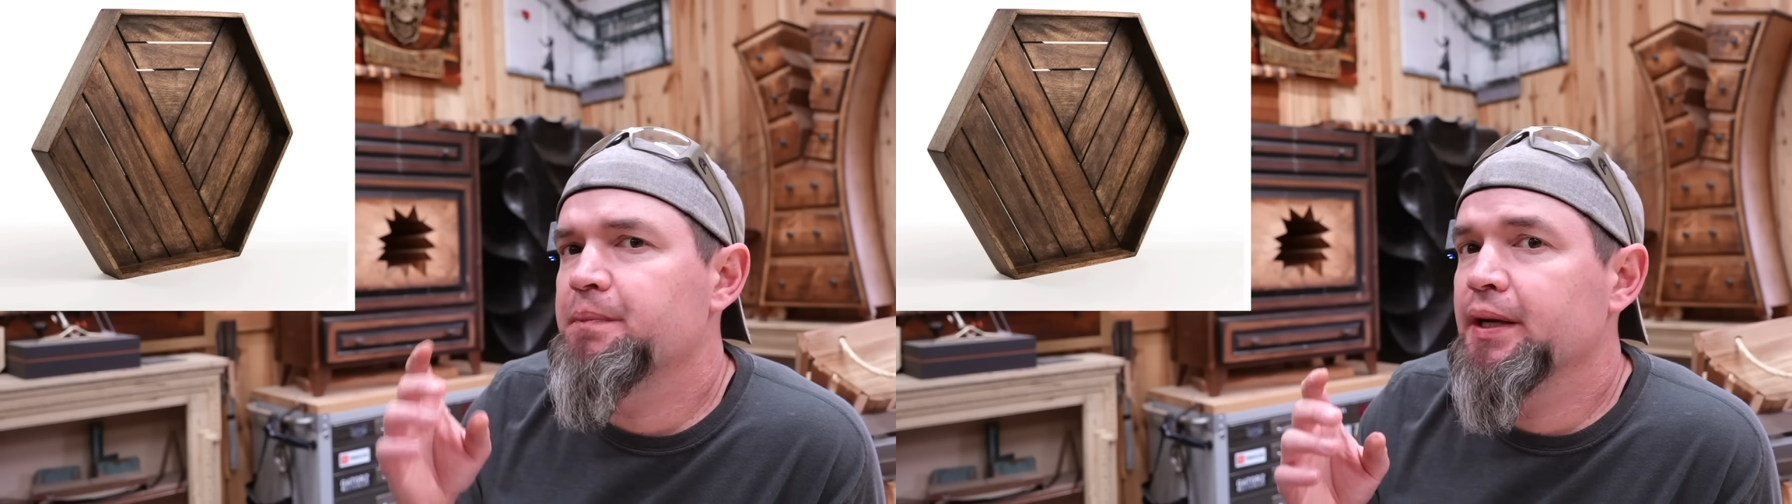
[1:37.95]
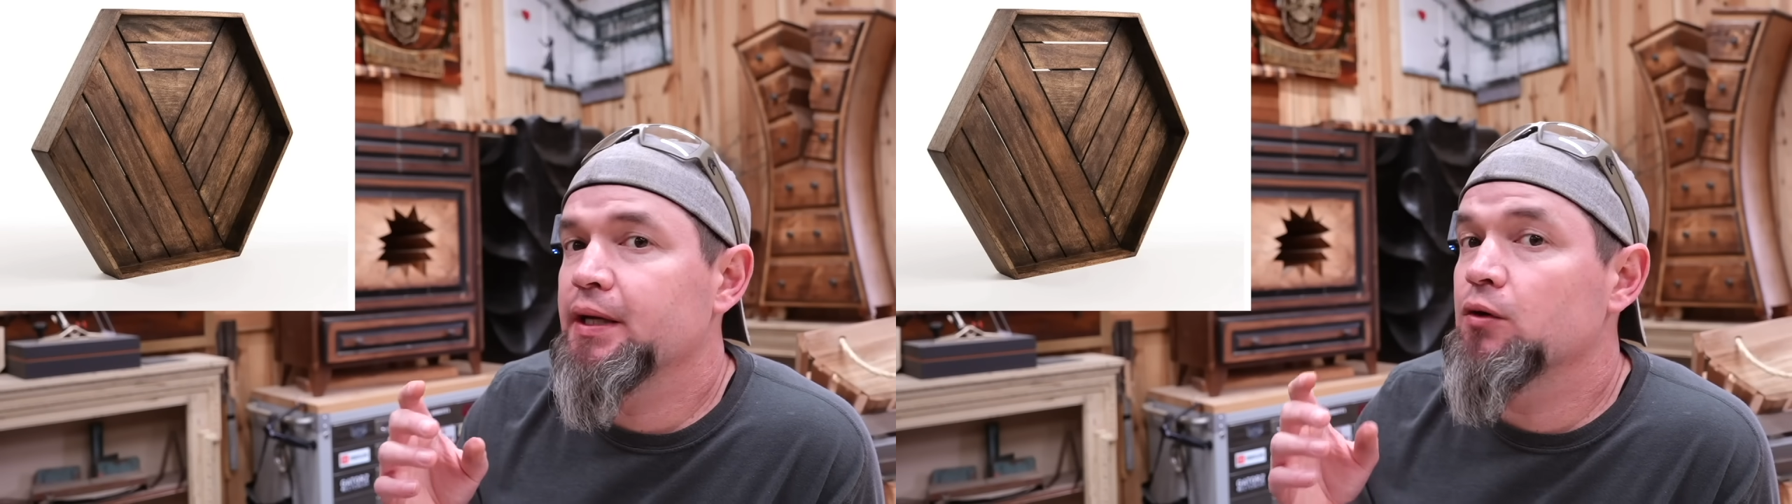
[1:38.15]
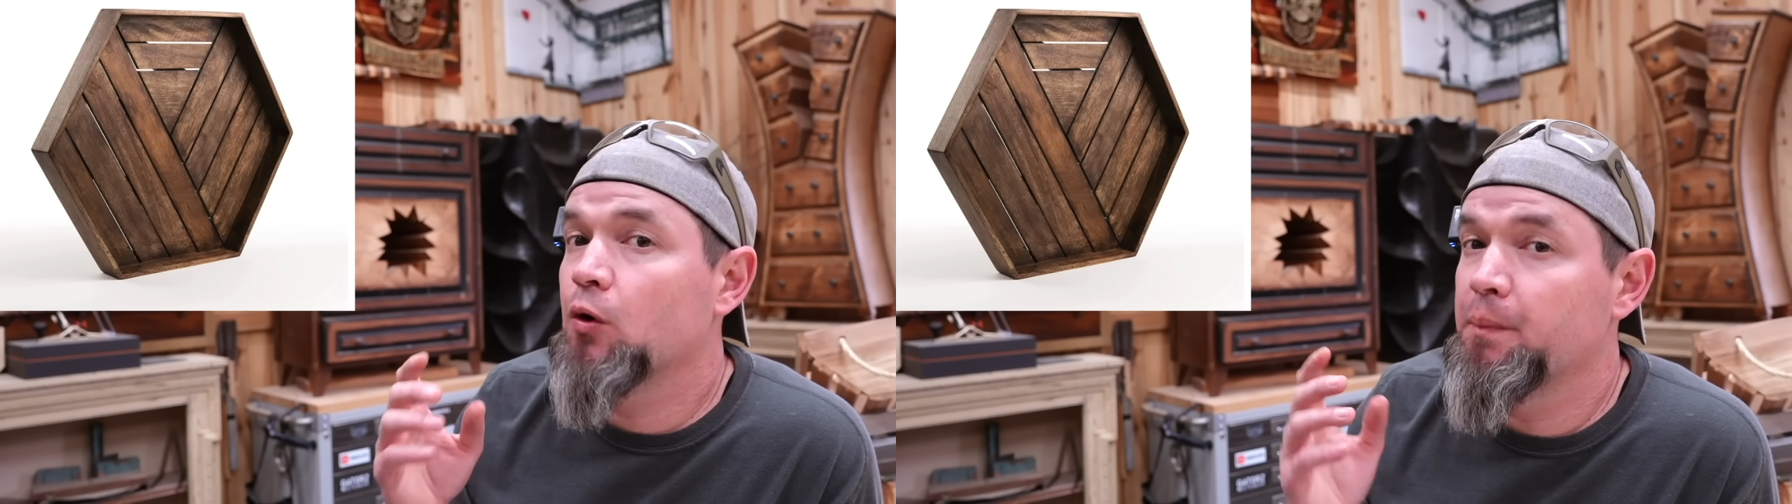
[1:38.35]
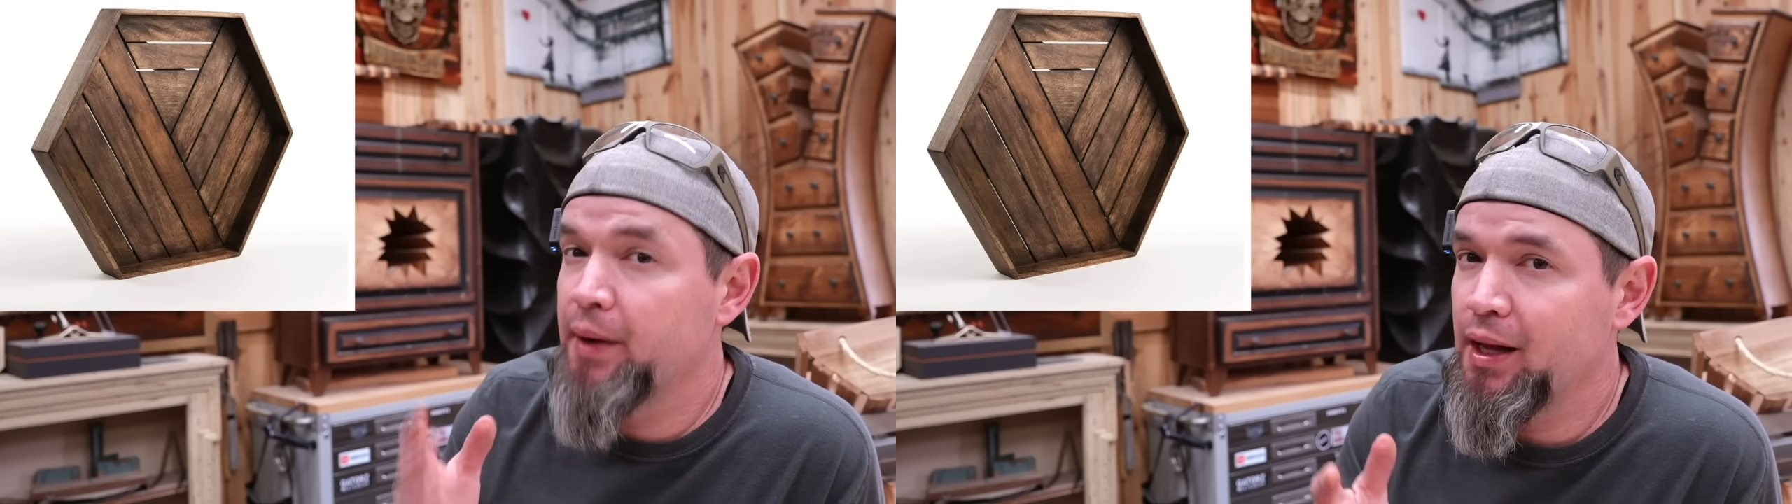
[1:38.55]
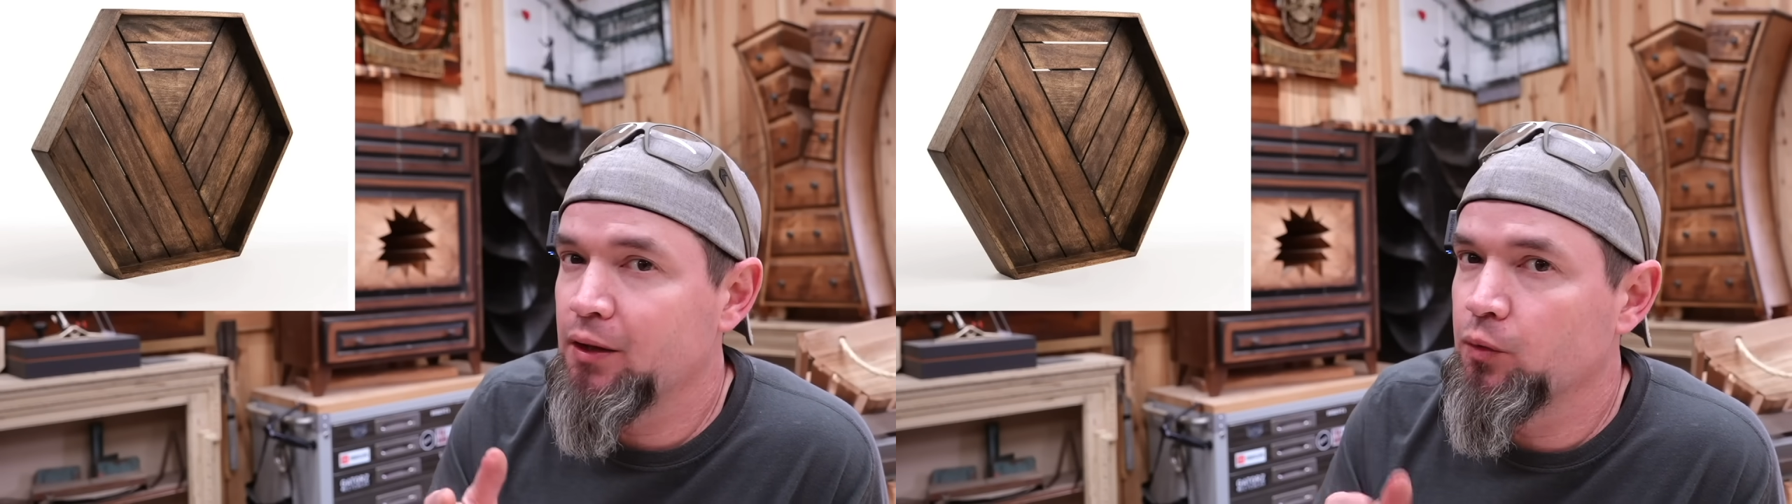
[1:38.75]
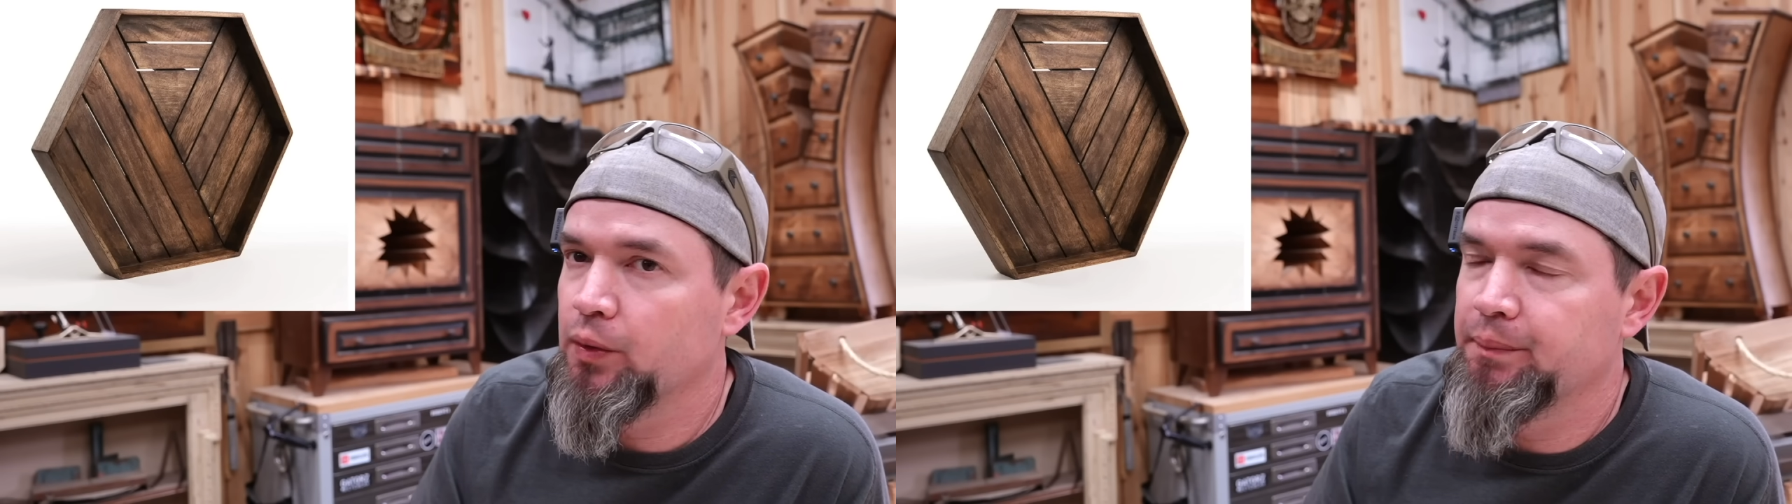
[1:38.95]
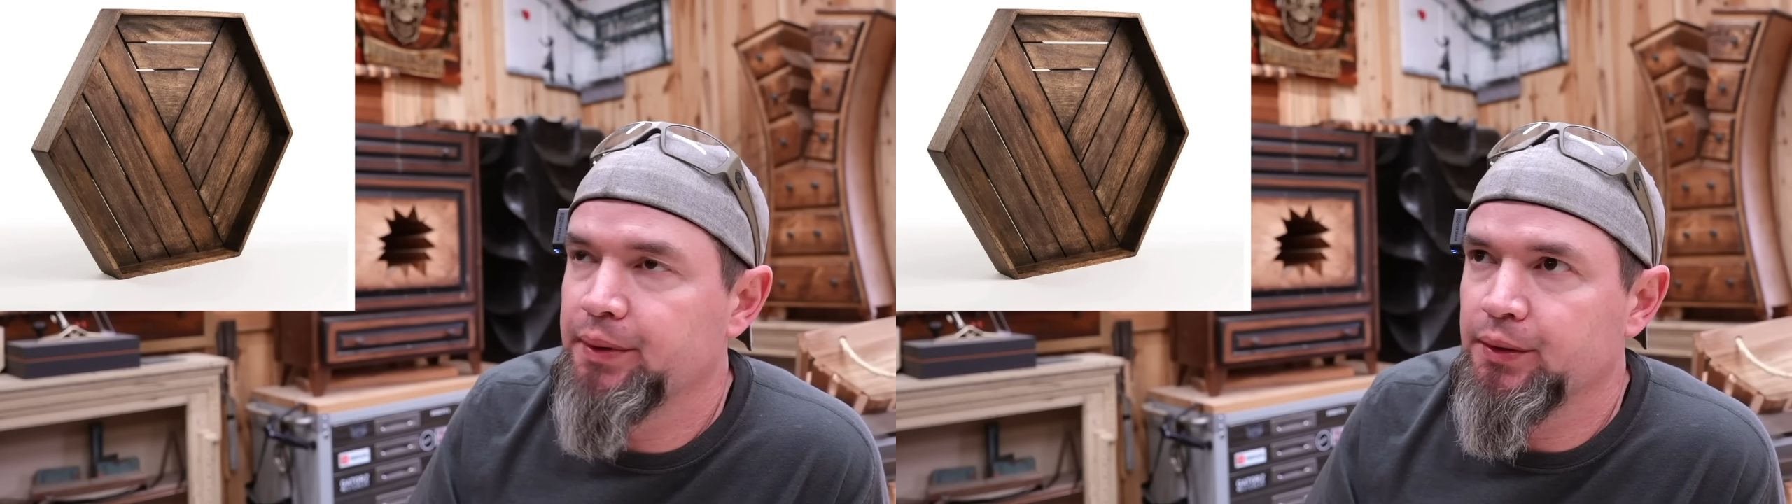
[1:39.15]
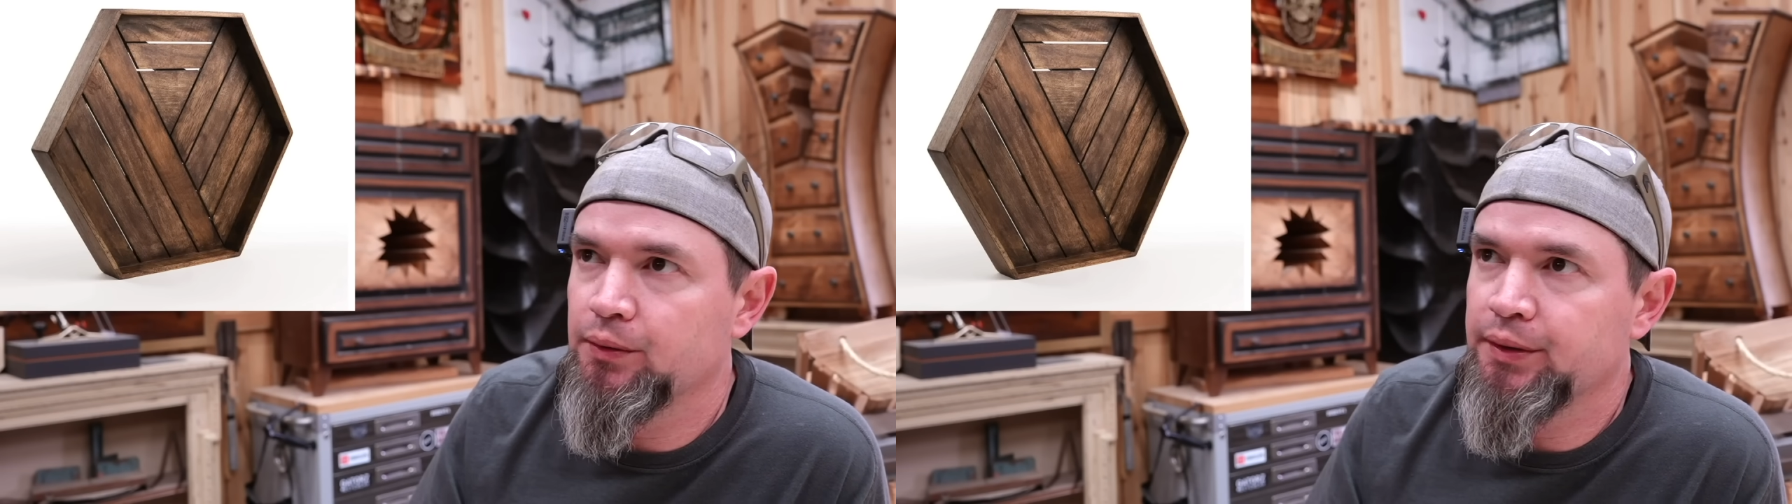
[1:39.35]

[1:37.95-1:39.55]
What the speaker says: picket or pallet wood build.